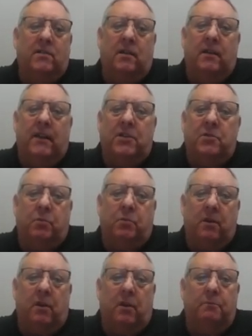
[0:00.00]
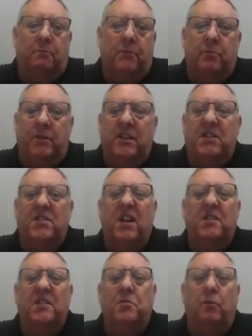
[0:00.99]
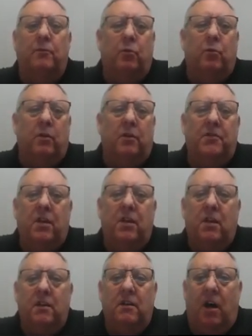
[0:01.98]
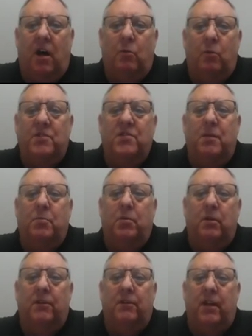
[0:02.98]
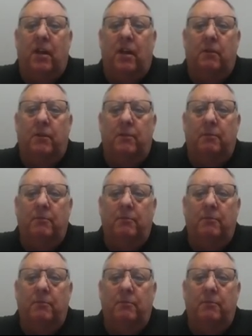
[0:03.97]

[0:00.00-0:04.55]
that's what our DCI is known for, is how simple it is and how